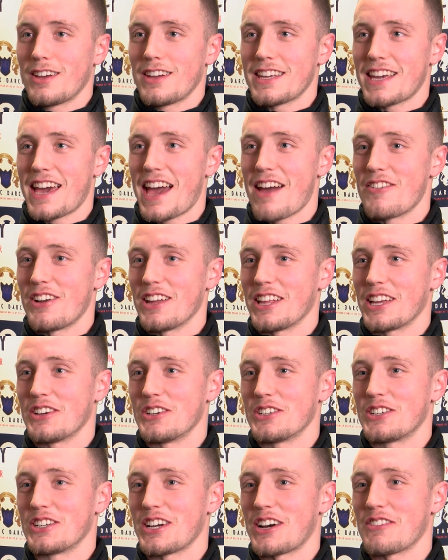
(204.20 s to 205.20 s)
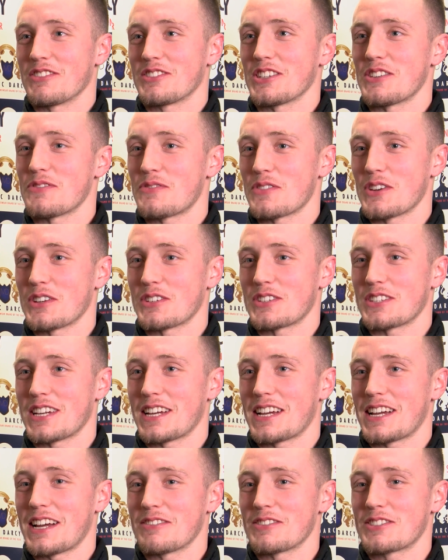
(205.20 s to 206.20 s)
Yeah, really good. Obviously at first
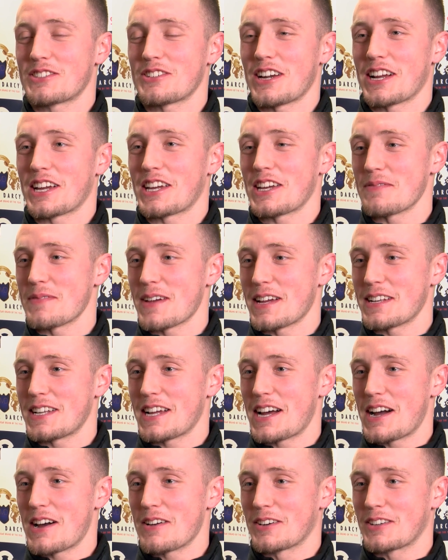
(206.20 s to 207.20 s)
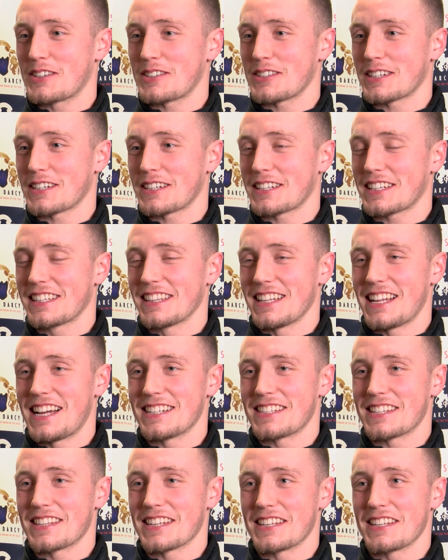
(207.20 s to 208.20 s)
I was trying to keep my head down because I
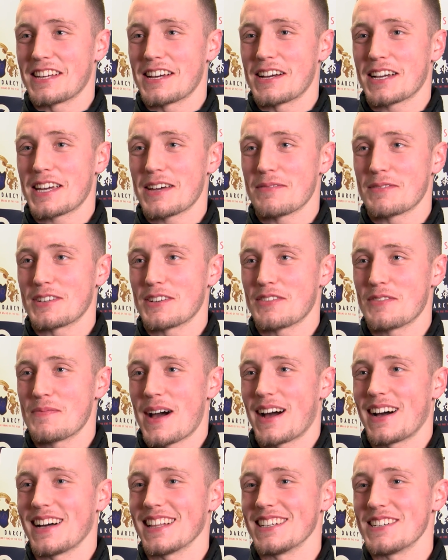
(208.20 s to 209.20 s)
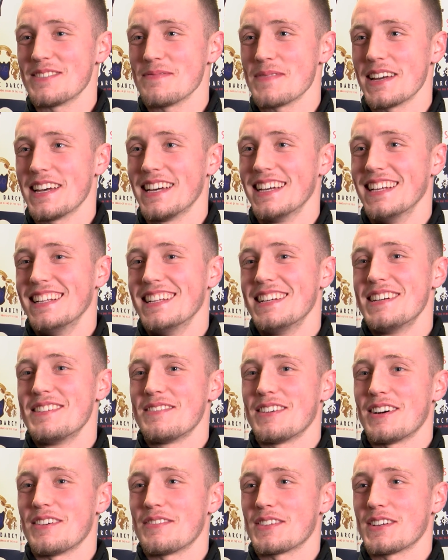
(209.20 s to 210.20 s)
like to think that I get myself about a little bit,
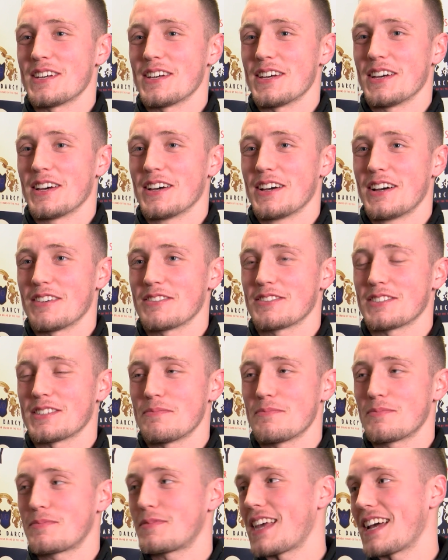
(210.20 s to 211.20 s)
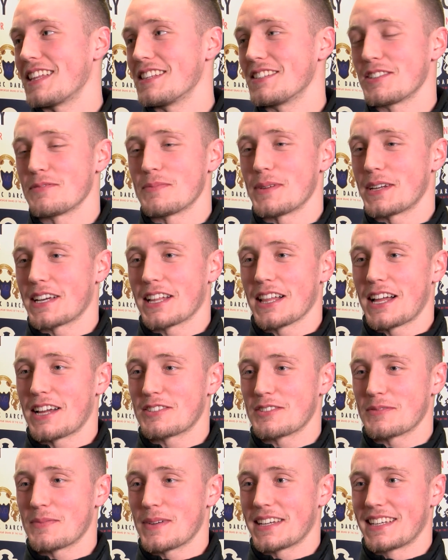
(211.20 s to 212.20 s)
but obviously Dens has been
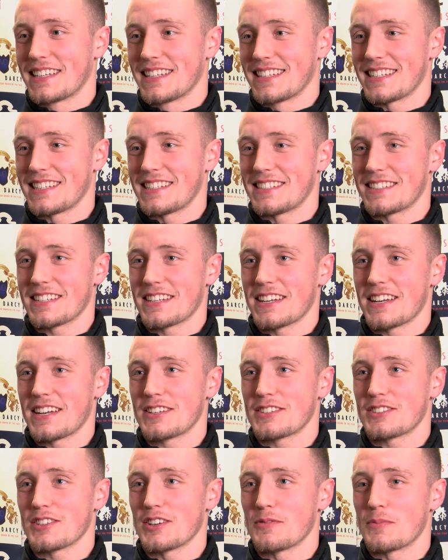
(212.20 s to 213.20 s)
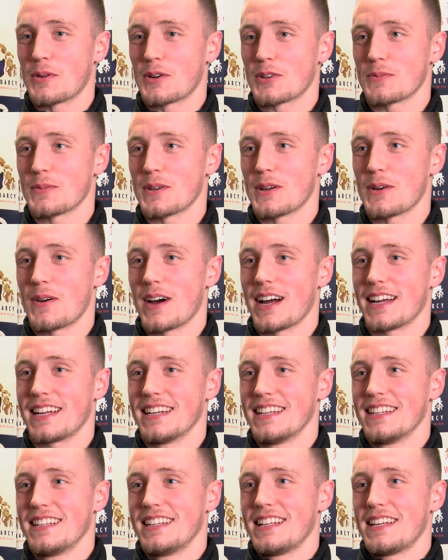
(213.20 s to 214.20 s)
class with me. He's sort of pushed me away
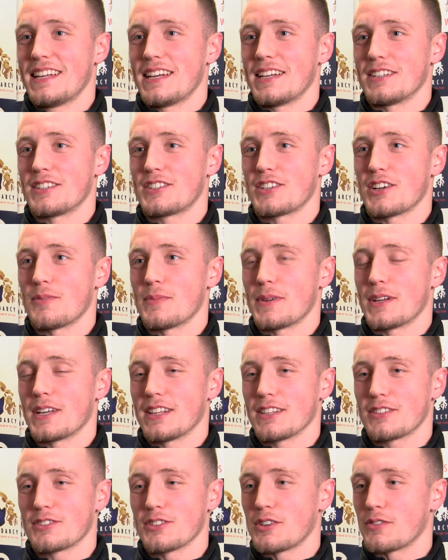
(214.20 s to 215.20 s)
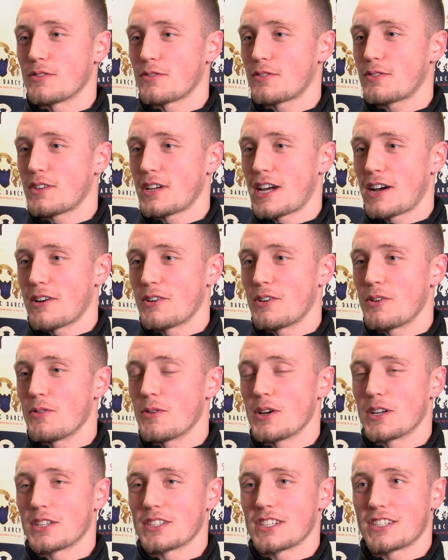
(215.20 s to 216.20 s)
and showed me sort of how it all
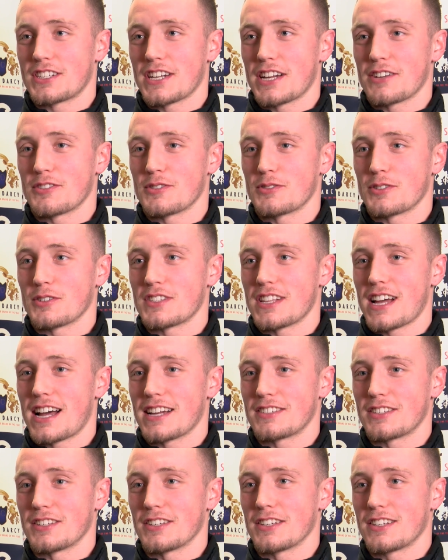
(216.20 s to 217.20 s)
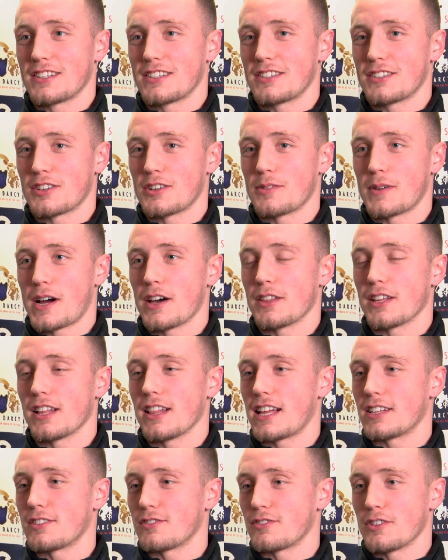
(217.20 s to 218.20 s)
works in the change room, so it's nice to come out, and the
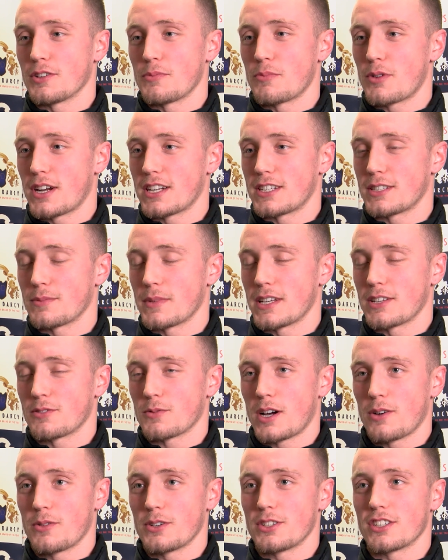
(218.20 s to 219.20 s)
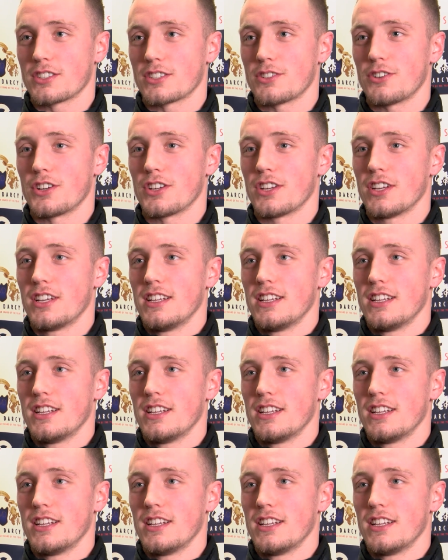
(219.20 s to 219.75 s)
lads are all embracing me as well, which is good,